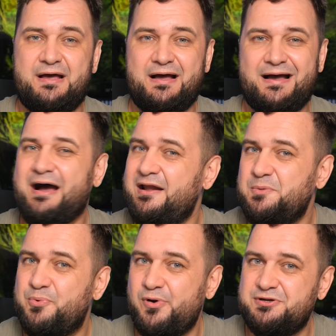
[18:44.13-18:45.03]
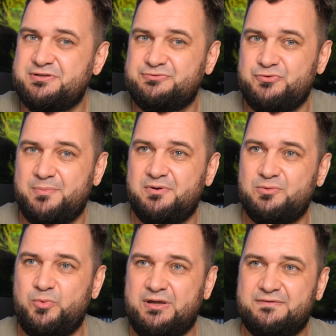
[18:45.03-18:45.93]
a highly polished
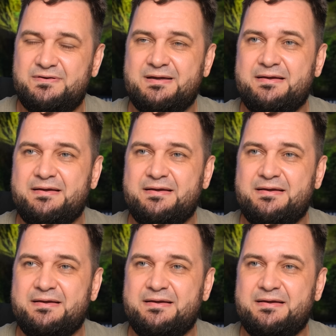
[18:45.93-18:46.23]
treble with